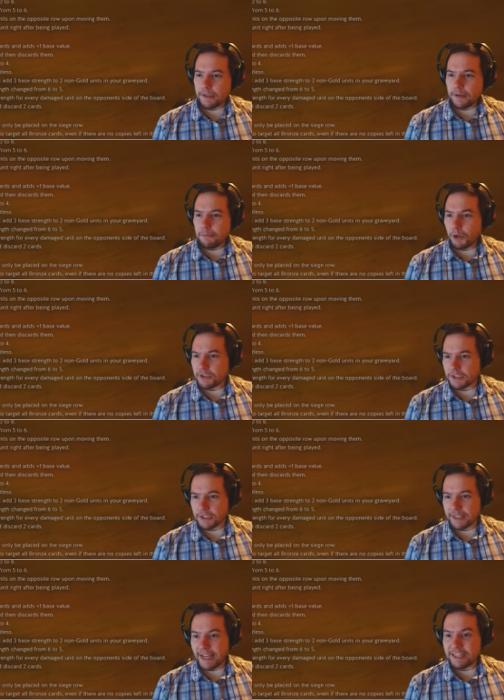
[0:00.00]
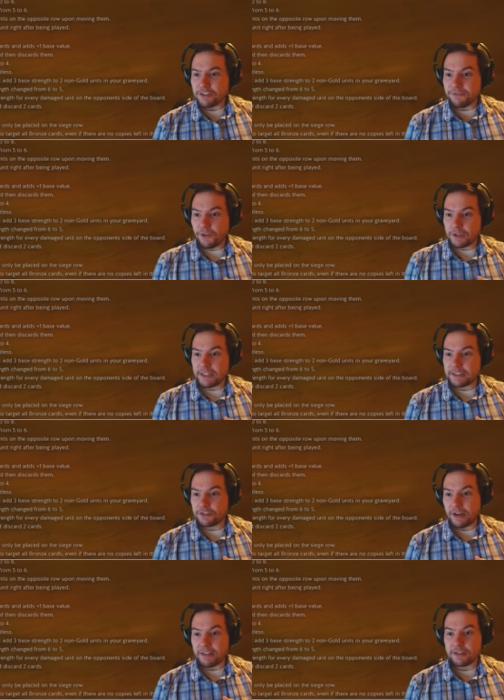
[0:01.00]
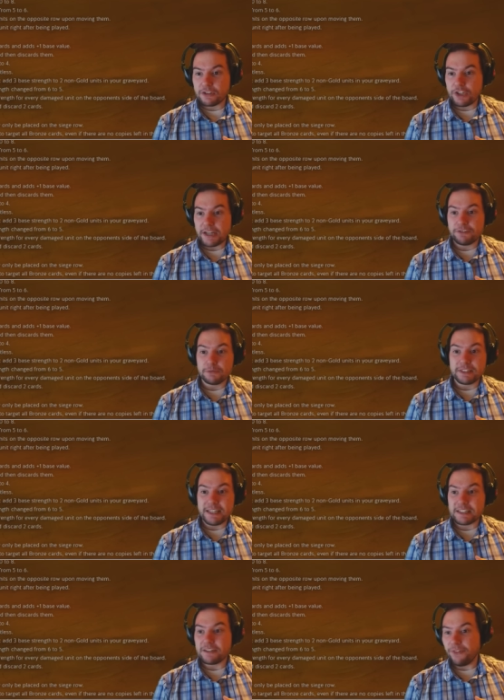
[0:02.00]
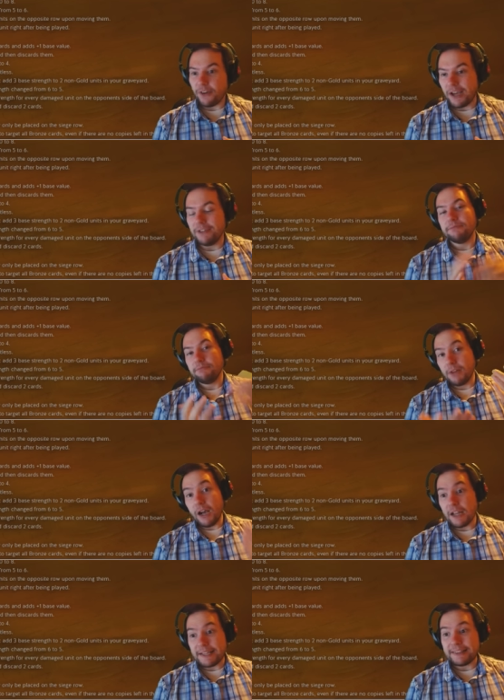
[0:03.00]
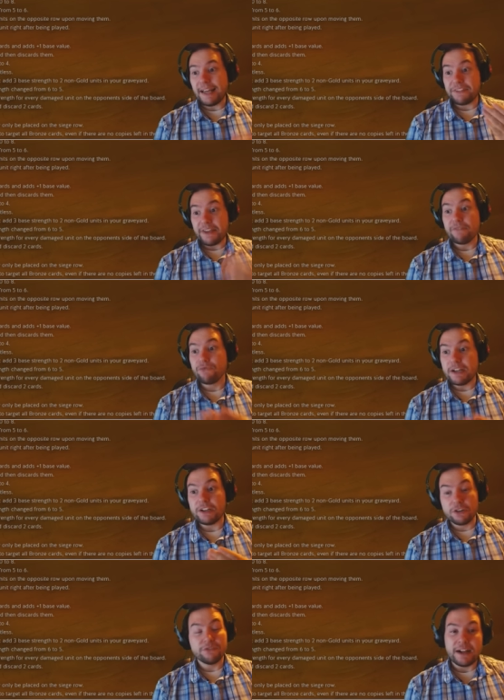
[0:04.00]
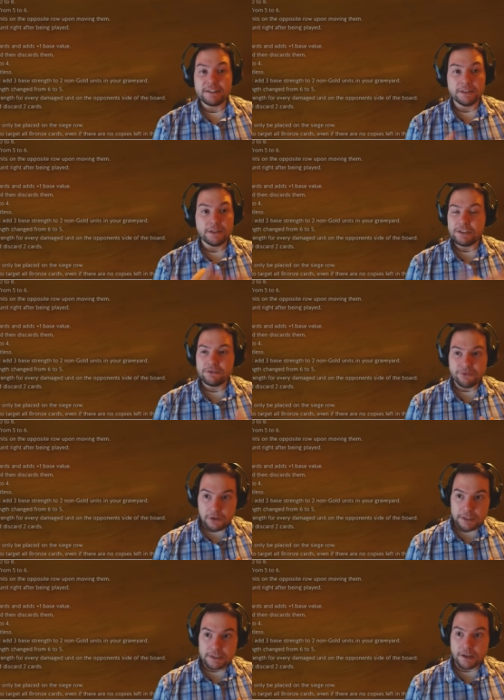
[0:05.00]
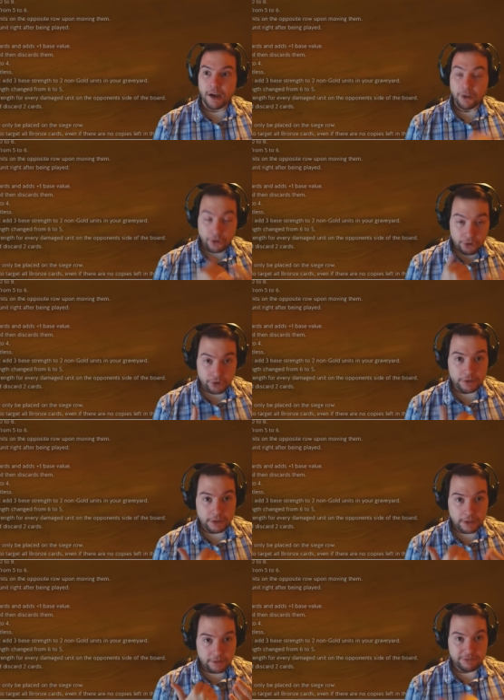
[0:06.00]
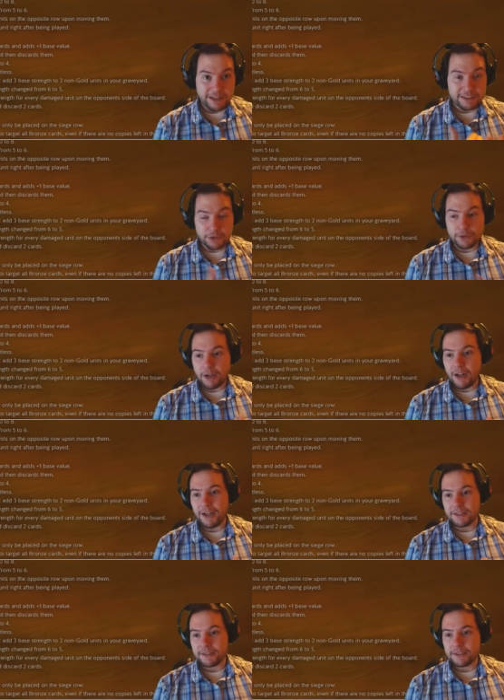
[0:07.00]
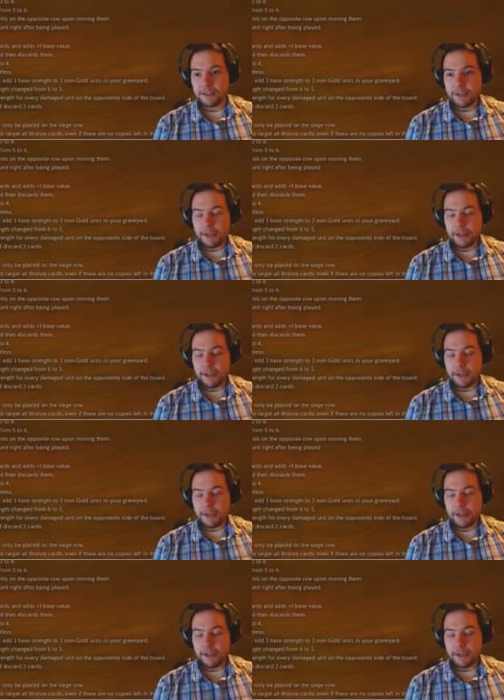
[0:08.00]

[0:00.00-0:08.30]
Monsters. Ancient Foglets. Strength changed from 6 to 5. I like that. They're really good value. Ancient Foglets are good value cards.